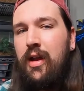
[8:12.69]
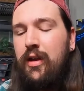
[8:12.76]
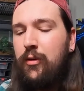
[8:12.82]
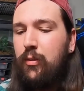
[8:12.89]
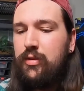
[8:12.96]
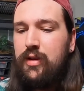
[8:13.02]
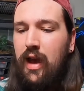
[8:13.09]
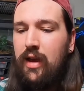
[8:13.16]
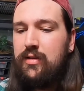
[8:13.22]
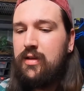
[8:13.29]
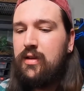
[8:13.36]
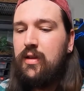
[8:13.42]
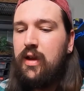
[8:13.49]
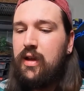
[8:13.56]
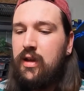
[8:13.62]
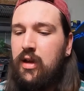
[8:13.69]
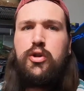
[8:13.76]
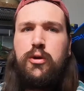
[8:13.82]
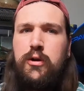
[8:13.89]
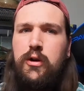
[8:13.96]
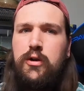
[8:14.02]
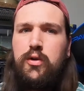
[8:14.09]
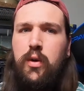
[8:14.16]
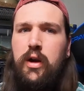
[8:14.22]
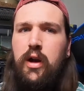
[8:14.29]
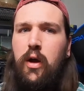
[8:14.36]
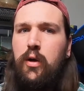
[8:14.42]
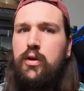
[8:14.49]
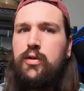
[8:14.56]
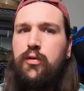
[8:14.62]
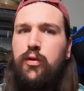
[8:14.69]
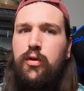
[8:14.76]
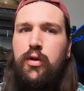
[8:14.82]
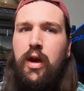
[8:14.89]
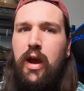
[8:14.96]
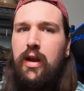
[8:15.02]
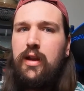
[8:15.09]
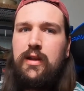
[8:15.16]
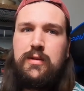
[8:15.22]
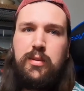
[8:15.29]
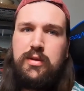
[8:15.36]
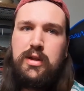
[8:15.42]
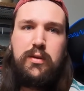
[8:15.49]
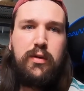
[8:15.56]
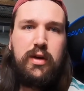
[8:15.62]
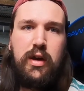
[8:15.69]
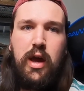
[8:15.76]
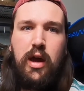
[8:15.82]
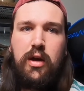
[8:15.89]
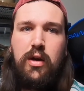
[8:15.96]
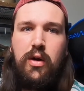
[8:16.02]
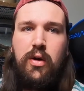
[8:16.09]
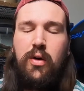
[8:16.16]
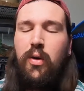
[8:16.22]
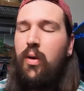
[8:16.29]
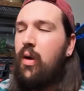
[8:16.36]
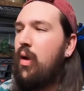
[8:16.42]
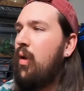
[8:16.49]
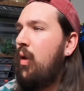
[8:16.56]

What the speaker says: and he was asking like $220 for any specific gecko,